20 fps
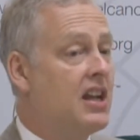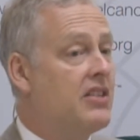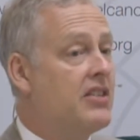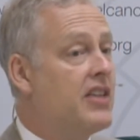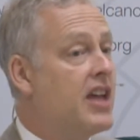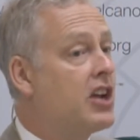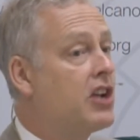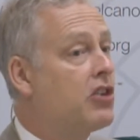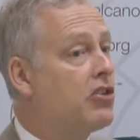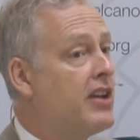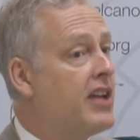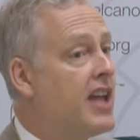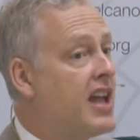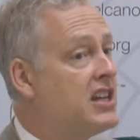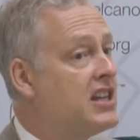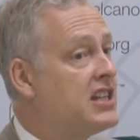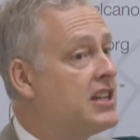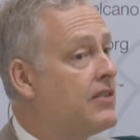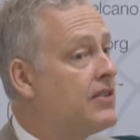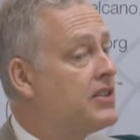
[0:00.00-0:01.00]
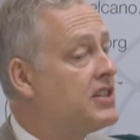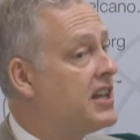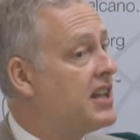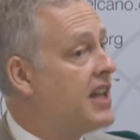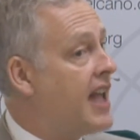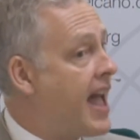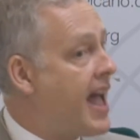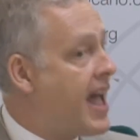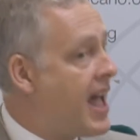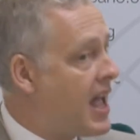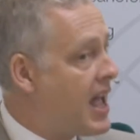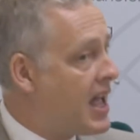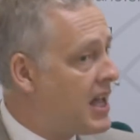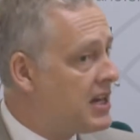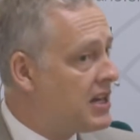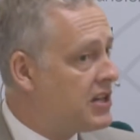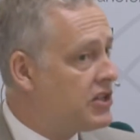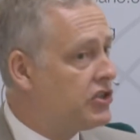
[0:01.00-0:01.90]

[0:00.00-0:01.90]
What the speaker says: their creativity, and,